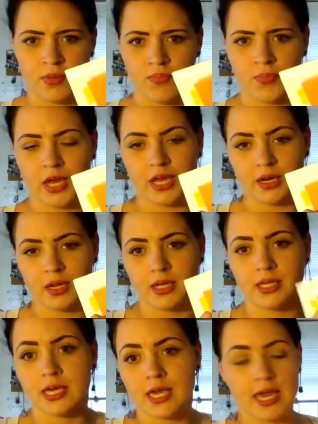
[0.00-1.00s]
But
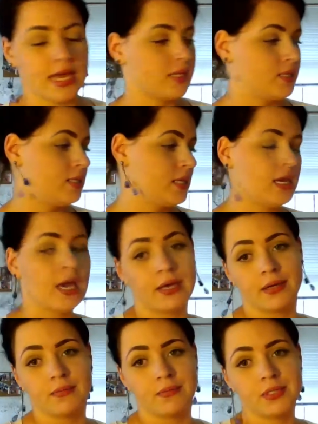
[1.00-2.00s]
you can't see
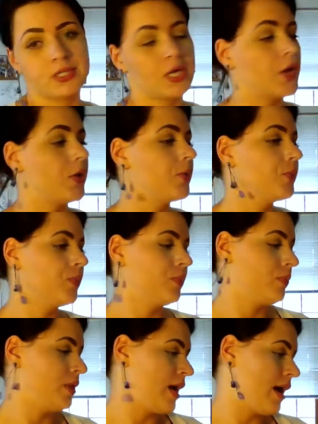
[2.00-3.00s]
it. So,
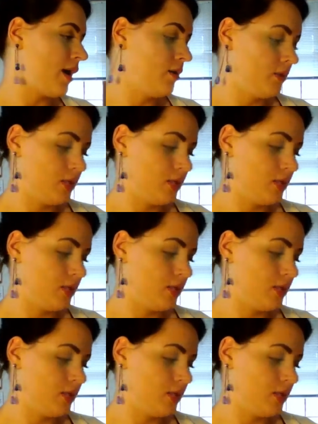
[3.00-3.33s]
yeah.